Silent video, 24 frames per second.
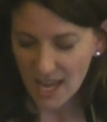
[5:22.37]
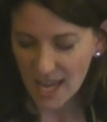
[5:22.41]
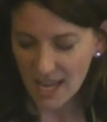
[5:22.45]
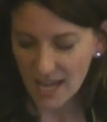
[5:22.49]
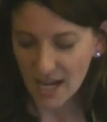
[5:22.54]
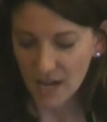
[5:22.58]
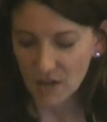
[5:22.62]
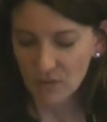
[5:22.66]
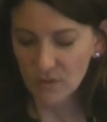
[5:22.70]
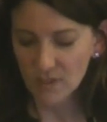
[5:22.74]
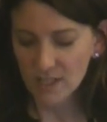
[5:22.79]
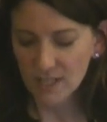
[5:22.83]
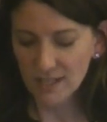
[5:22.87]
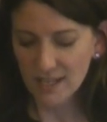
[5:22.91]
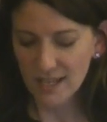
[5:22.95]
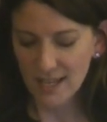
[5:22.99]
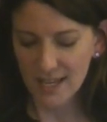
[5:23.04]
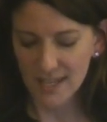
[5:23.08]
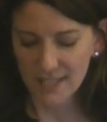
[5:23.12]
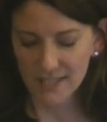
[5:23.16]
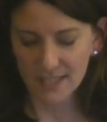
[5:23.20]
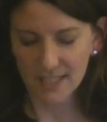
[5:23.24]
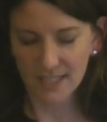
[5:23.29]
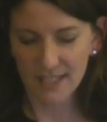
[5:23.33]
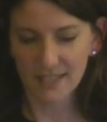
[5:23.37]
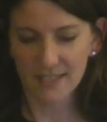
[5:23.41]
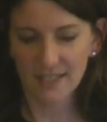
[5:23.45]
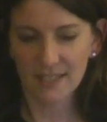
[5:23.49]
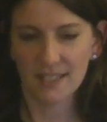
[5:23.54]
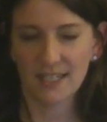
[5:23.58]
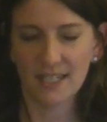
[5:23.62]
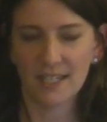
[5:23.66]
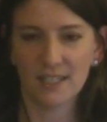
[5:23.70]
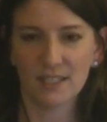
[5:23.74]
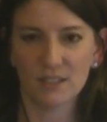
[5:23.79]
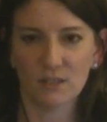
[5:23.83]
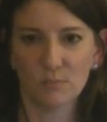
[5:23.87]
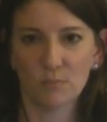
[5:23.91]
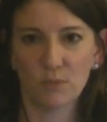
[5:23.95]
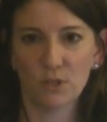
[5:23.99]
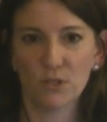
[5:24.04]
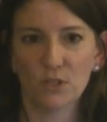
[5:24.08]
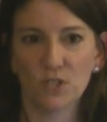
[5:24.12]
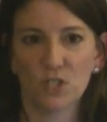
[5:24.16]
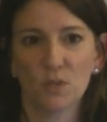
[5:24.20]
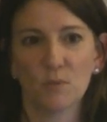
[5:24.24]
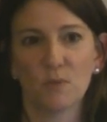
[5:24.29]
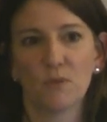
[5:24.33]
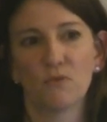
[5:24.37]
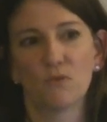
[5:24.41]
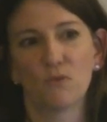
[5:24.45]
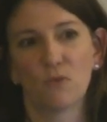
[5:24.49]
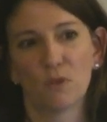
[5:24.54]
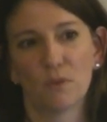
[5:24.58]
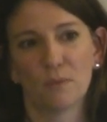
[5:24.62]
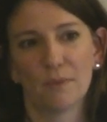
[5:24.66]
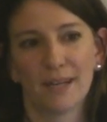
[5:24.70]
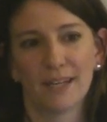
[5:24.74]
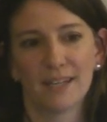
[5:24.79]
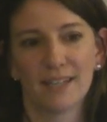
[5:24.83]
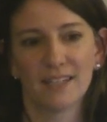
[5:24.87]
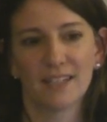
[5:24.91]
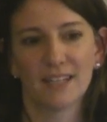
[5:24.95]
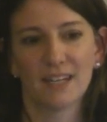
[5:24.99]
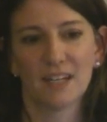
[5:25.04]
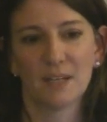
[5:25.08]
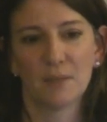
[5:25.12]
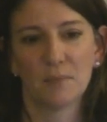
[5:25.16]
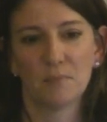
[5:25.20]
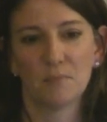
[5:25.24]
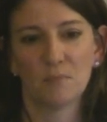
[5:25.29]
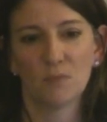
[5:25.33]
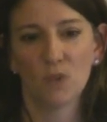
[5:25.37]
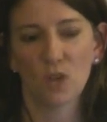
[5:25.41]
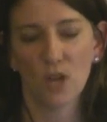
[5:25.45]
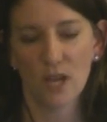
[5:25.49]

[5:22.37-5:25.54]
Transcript: And I realized as the days approached before my um,